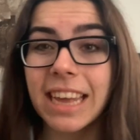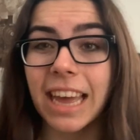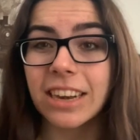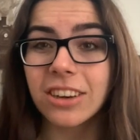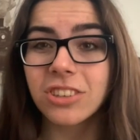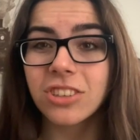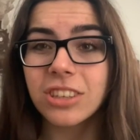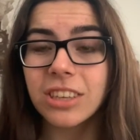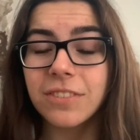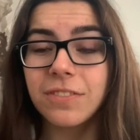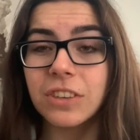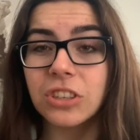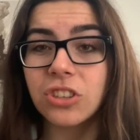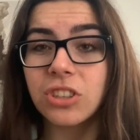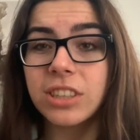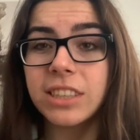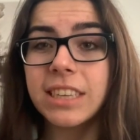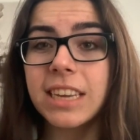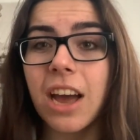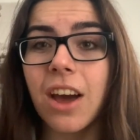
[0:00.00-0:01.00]
energy
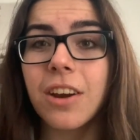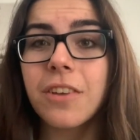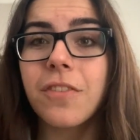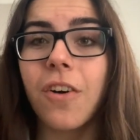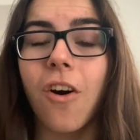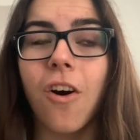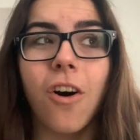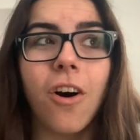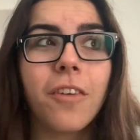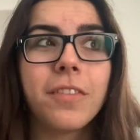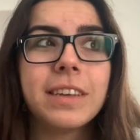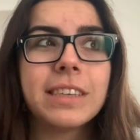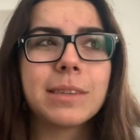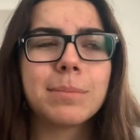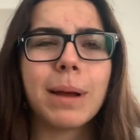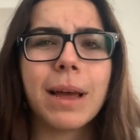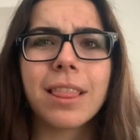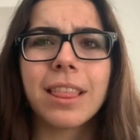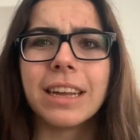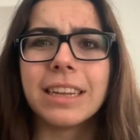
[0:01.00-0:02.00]
efficiency out of all these
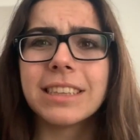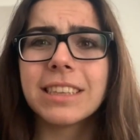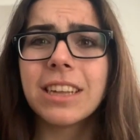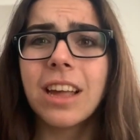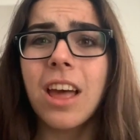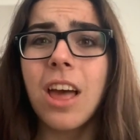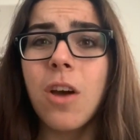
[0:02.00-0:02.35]
methods,